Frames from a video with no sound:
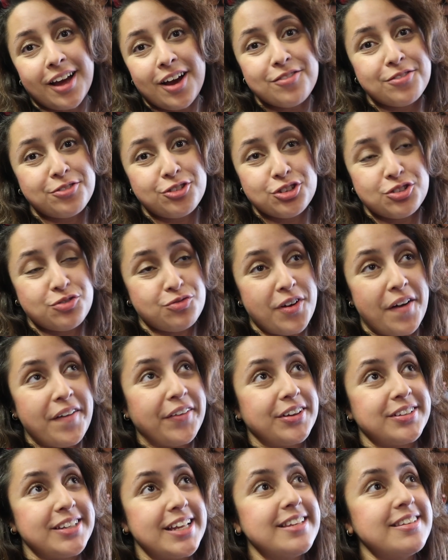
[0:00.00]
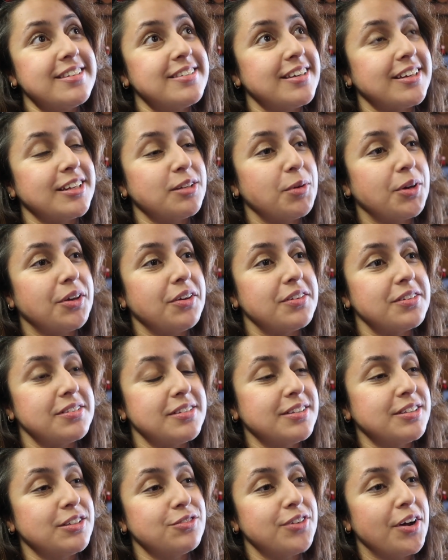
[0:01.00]
I have just very good instinct because
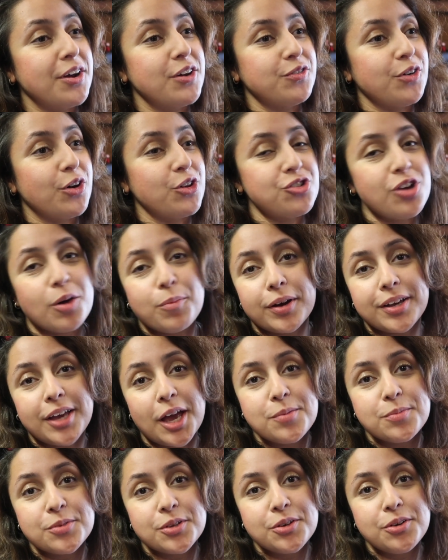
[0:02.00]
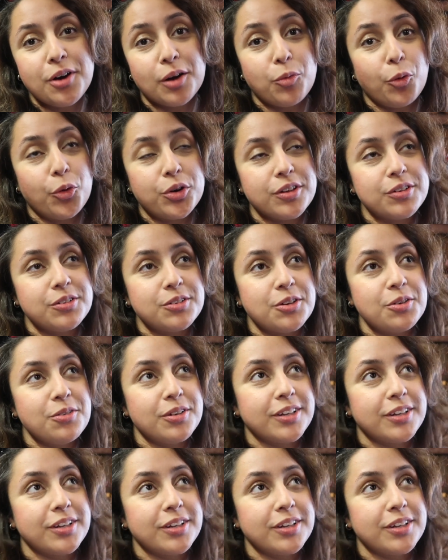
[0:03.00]
this is the very first shop I came to, I walked into